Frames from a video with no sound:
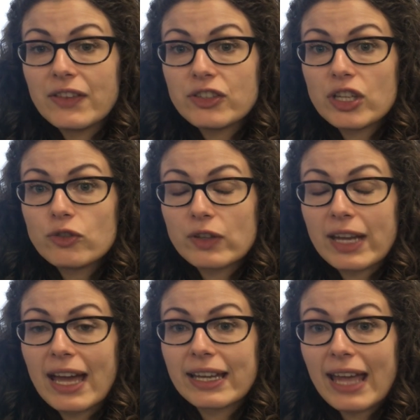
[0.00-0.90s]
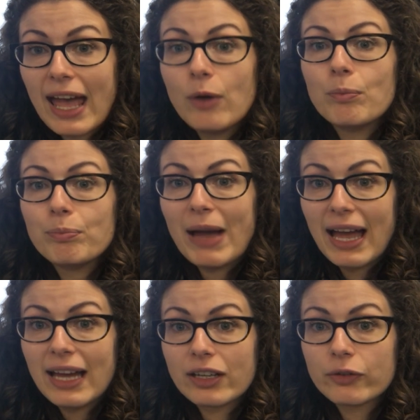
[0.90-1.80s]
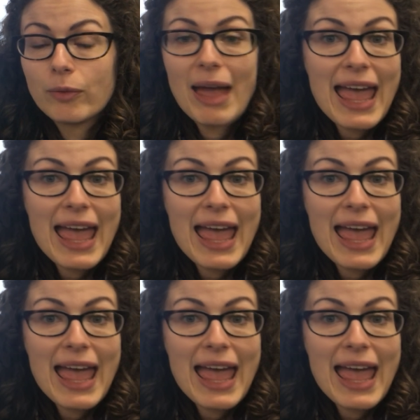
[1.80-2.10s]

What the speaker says: the children can count back from